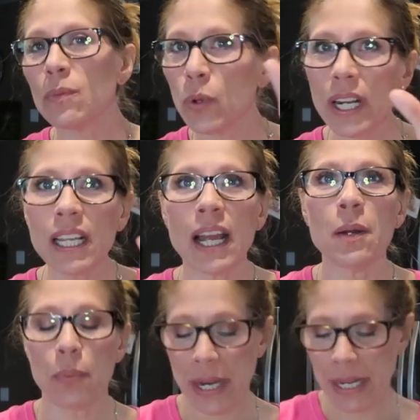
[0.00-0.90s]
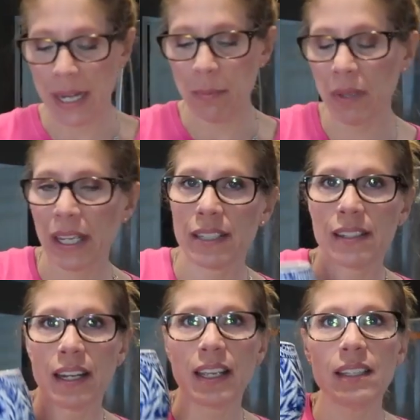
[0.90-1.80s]
we're gonna kind of break it up. Like I
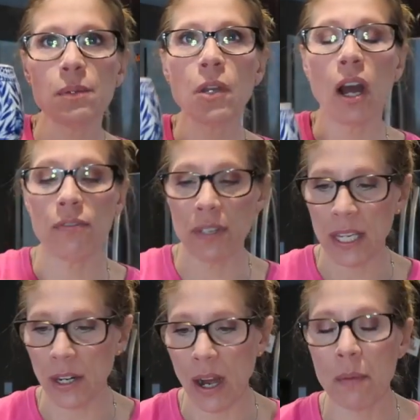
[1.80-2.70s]
said, got some coffee here.